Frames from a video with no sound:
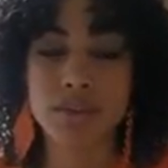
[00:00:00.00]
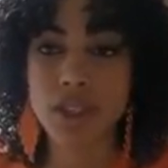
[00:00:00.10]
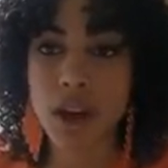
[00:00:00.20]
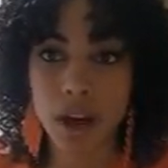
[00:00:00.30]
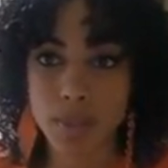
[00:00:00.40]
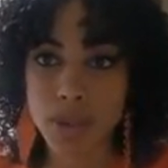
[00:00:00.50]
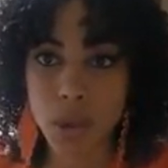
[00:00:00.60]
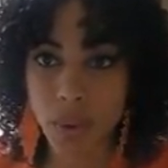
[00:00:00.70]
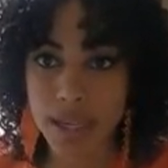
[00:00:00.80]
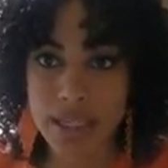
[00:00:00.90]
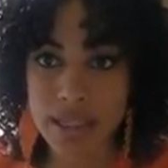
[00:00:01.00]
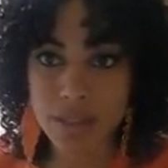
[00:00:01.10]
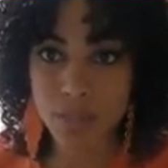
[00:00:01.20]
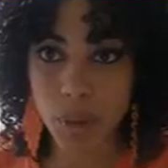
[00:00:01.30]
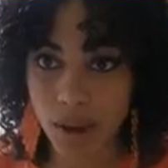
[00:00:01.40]
top choice
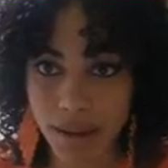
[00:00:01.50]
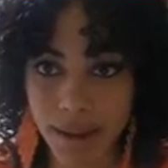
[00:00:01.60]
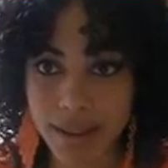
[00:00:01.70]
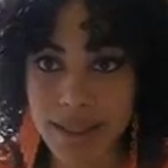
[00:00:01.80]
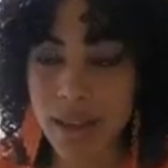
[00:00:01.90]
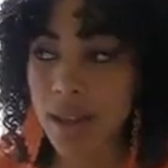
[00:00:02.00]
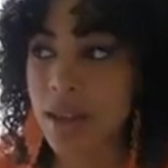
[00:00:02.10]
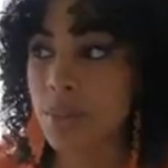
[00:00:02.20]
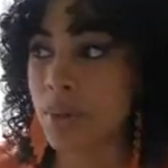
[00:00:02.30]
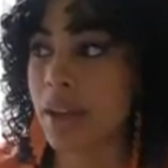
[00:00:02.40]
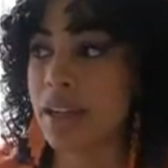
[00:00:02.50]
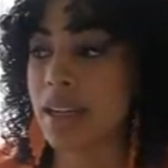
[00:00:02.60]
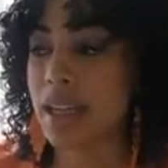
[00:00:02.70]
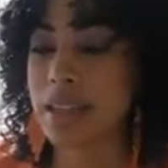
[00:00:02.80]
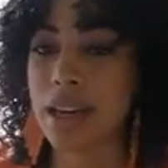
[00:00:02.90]
product. But
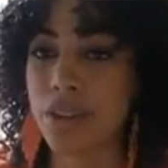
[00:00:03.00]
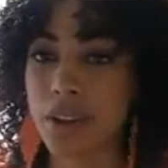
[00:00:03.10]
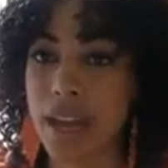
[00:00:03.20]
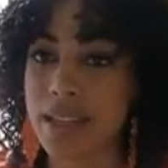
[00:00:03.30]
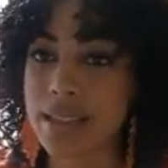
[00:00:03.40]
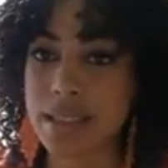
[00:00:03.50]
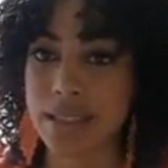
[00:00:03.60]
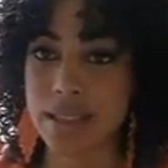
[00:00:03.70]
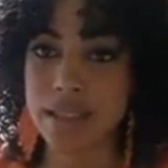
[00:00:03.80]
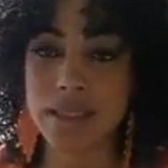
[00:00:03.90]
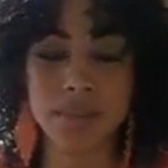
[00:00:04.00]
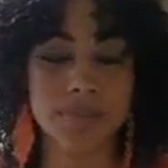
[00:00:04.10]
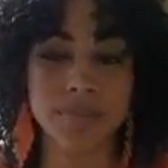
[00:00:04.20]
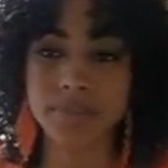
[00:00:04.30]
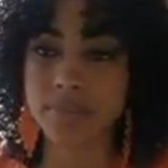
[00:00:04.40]
in the other cases,
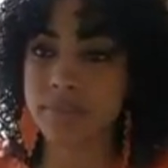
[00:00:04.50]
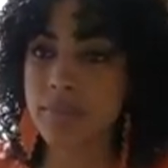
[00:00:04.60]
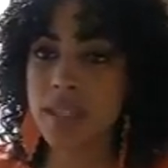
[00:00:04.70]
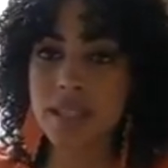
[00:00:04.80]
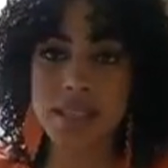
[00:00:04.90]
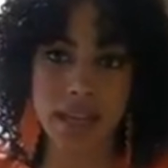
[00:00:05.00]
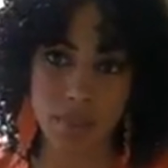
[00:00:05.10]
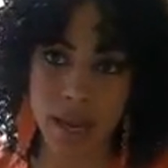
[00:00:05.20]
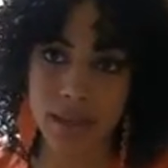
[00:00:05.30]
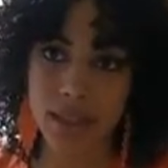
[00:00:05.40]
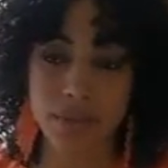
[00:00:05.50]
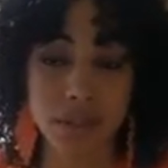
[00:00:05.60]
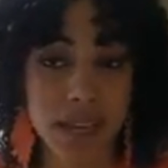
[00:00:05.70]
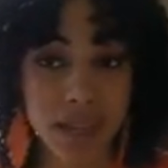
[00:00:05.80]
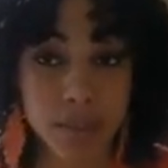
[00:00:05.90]
take them back. If they'll
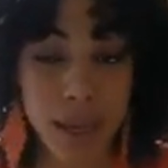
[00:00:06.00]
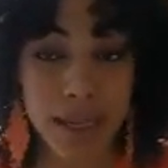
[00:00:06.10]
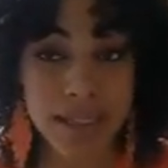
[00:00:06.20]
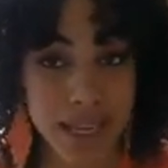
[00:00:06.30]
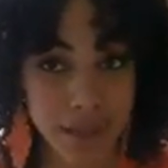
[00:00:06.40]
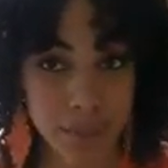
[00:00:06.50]
take them back, take